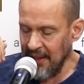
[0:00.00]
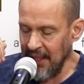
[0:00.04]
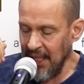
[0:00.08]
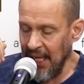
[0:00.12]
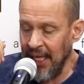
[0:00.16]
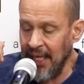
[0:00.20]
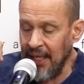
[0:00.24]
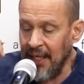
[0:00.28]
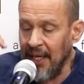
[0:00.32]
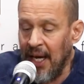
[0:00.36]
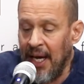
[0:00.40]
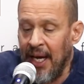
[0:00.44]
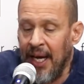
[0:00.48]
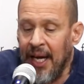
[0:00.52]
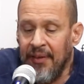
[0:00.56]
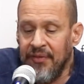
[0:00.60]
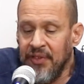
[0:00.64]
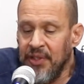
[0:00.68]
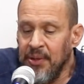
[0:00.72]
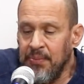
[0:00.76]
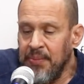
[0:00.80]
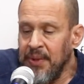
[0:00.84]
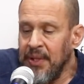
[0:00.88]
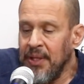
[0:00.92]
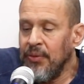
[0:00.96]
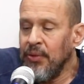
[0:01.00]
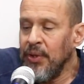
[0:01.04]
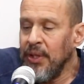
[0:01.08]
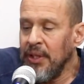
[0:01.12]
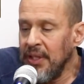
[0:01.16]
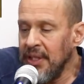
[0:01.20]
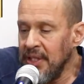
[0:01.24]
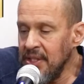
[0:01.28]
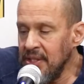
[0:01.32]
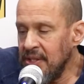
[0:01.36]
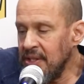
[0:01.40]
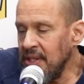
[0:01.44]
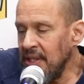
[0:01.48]
I have to be
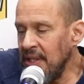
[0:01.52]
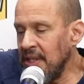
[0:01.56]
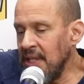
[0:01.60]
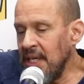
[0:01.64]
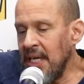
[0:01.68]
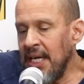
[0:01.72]
realistic.